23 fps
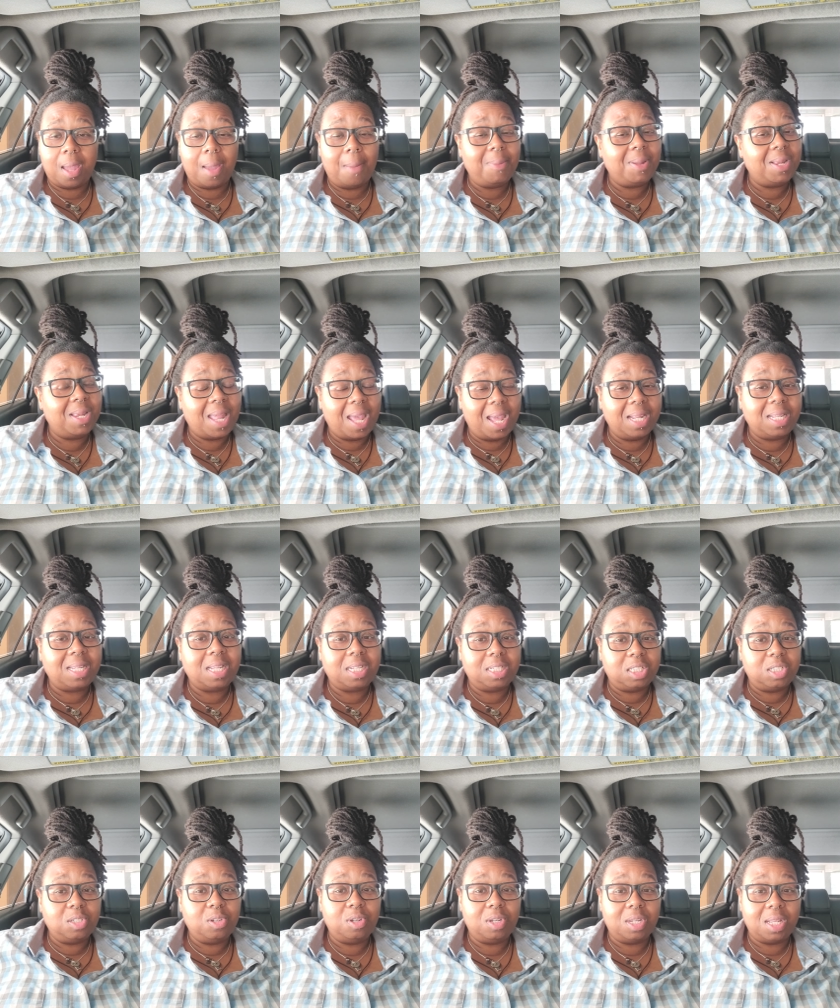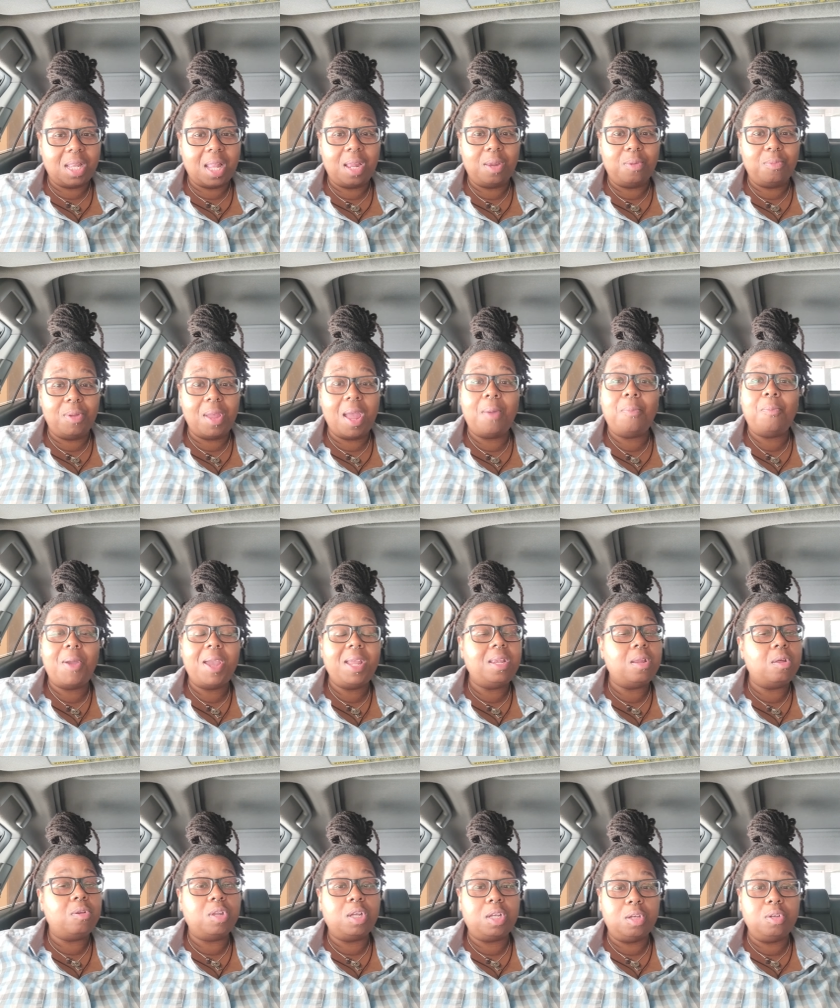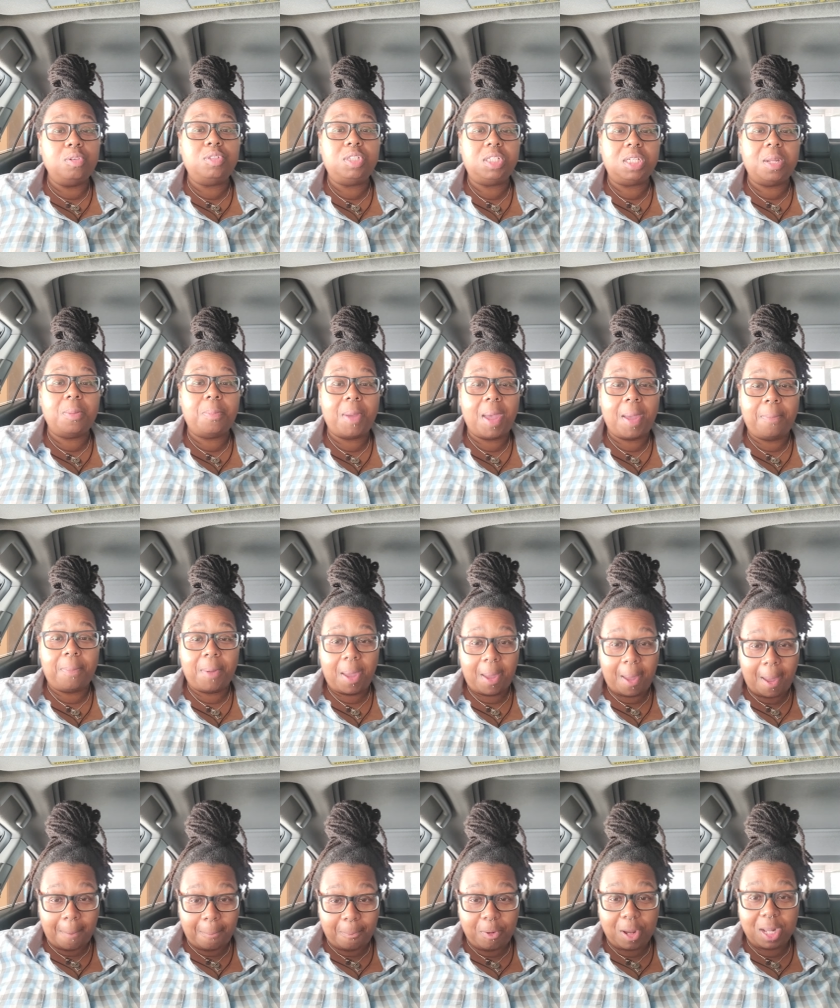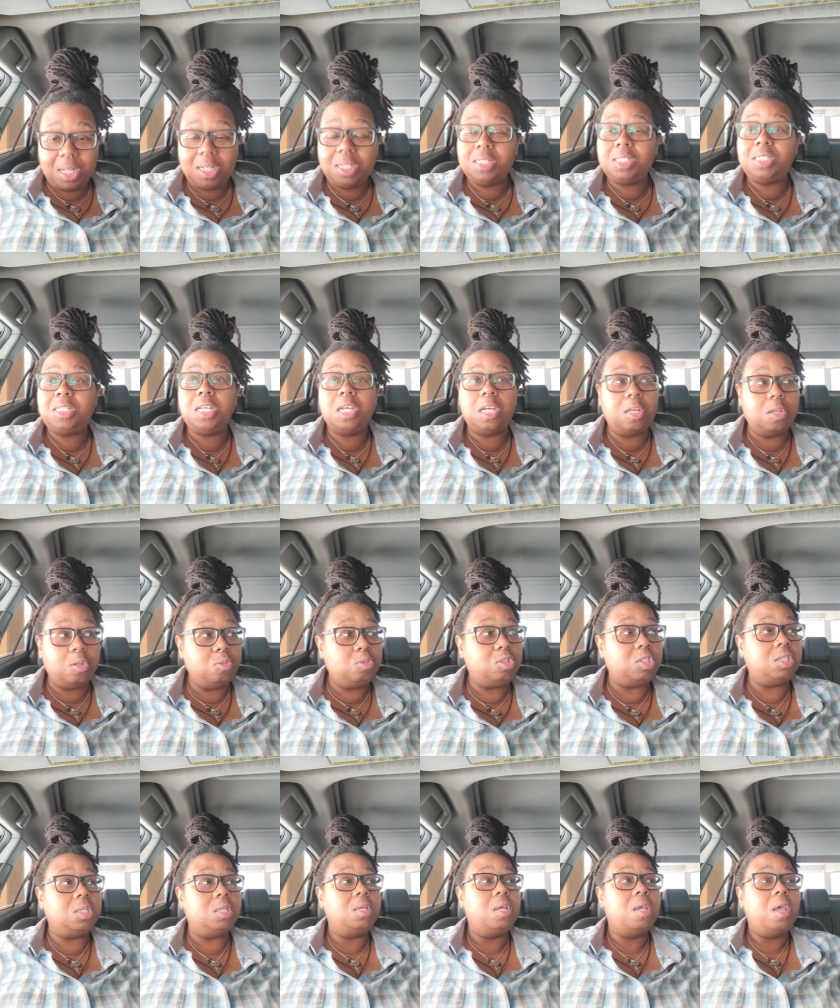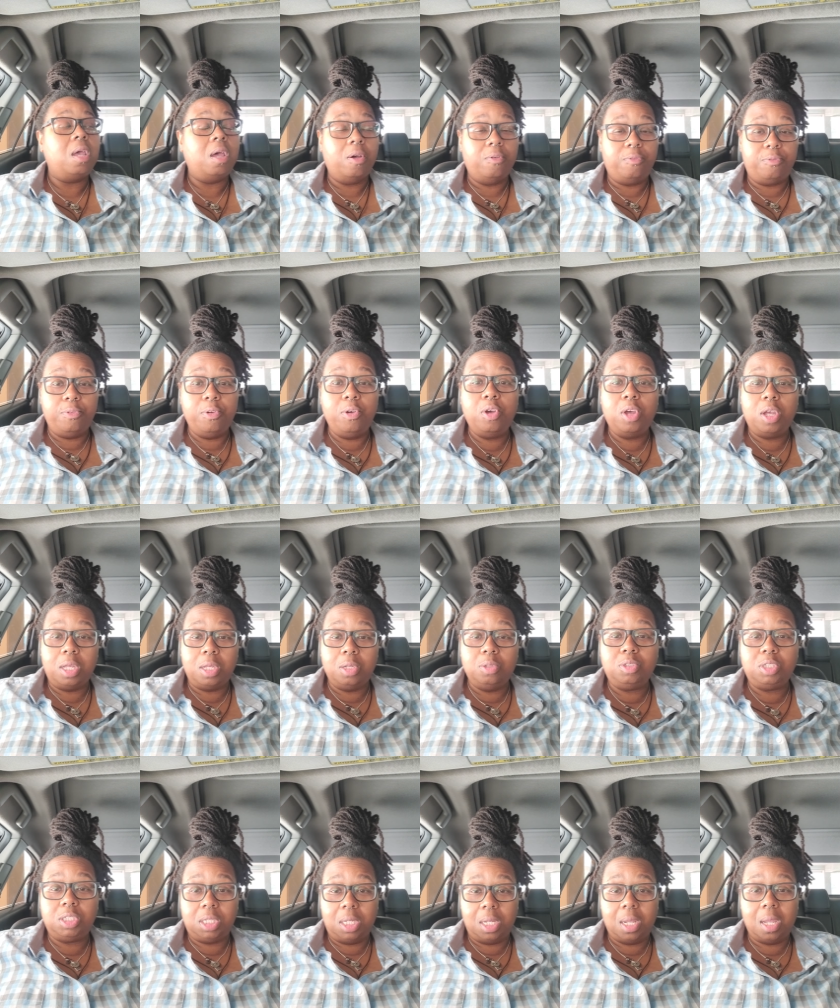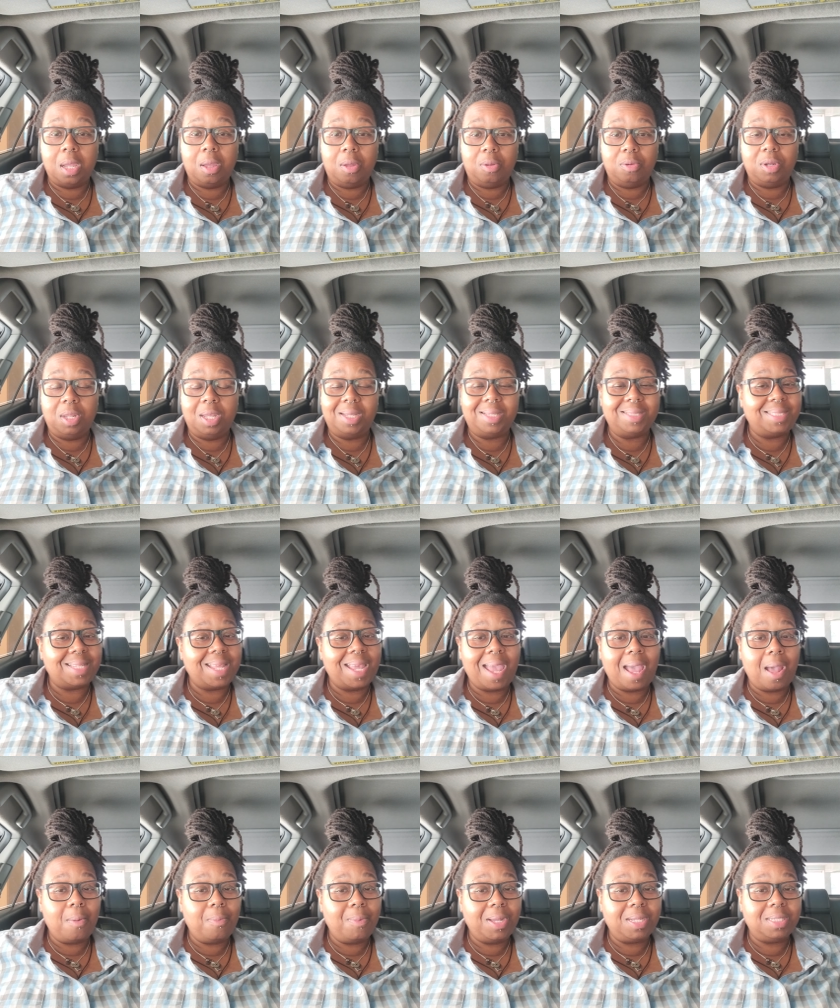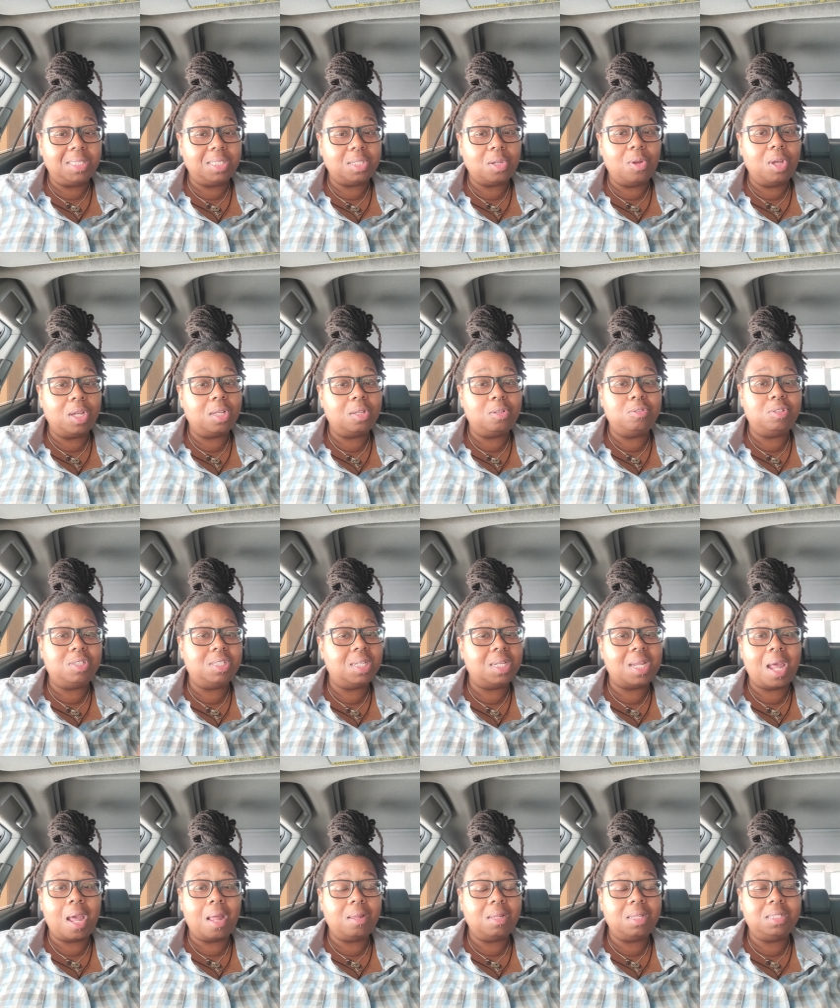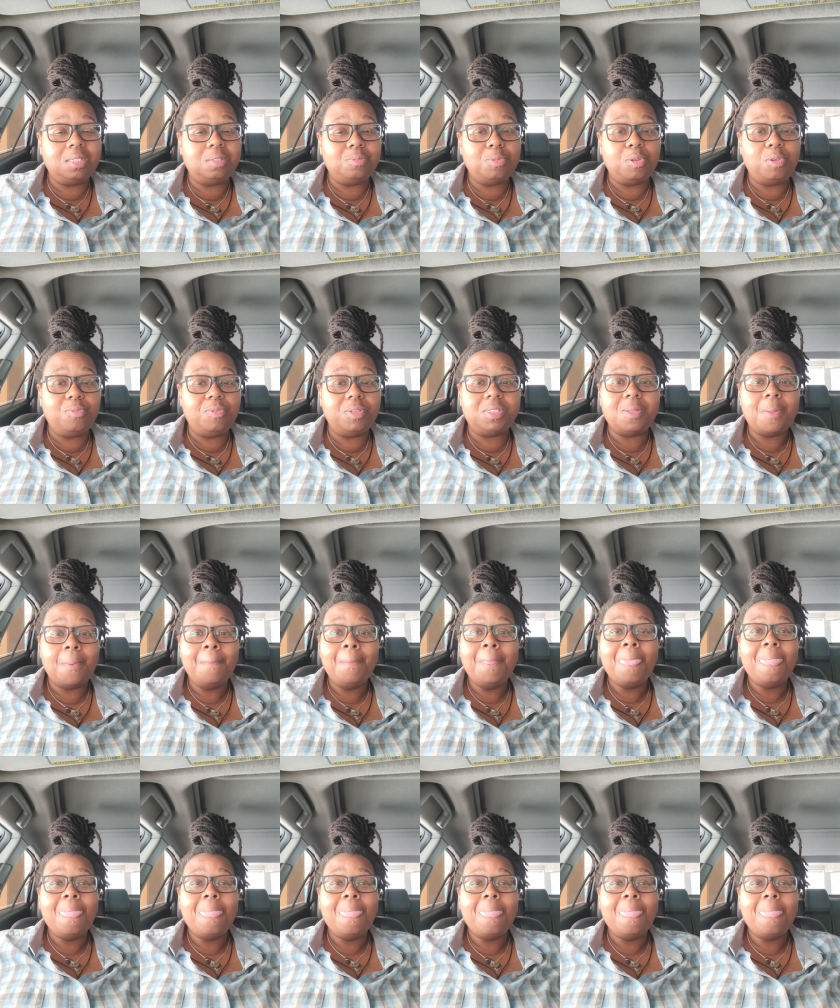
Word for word: I'm glad they showing a lot of wee. I'm waiting on the coochie to pop out. I'm ready to see a coochie, a full coochie on there, cause they always showing coochie in all these movies.